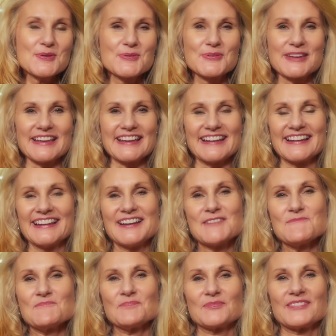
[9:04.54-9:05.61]
Okay,
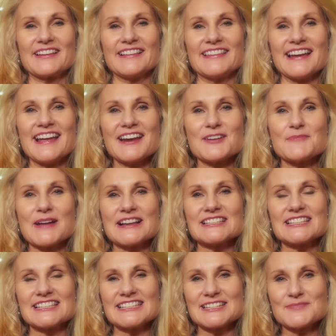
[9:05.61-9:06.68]
got that out of my
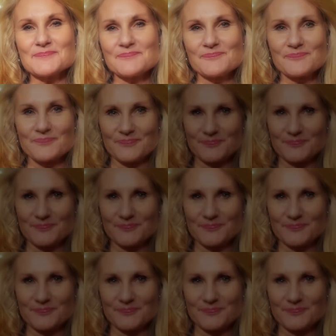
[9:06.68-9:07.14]
system.